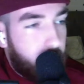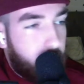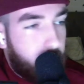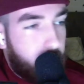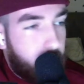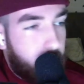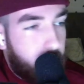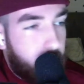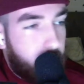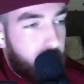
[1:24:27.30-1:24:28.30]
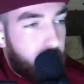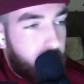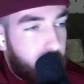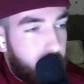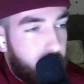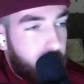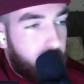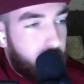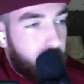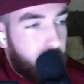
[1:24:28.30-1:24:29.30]
cleared out once more.
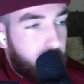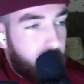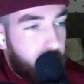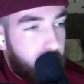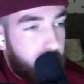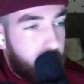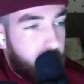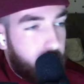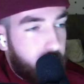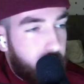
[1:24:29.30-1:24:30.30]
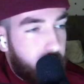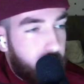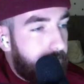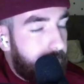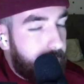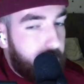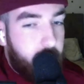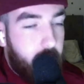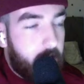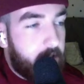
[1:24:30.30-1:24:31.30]
Minamino has
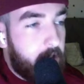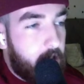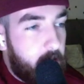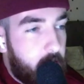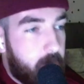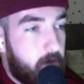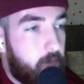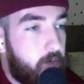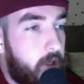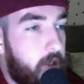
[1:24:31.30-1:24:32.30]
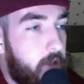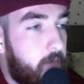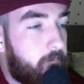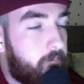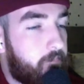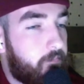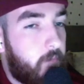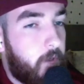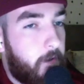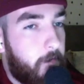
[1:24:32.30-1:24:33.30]
failed to make too much of an impression
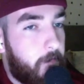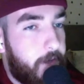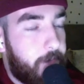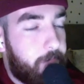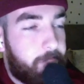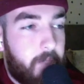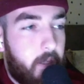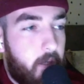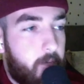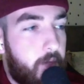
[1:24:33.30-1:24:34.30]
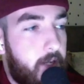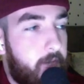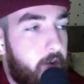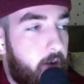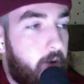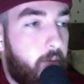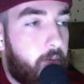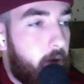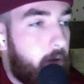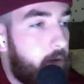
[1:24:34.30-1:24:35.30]
so far. We live in hope.
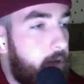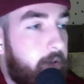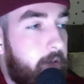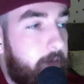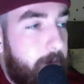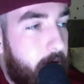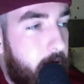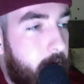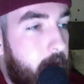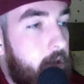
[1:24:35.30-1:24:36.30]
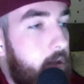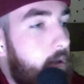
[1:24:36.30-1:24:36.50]
I'll never give up on that man.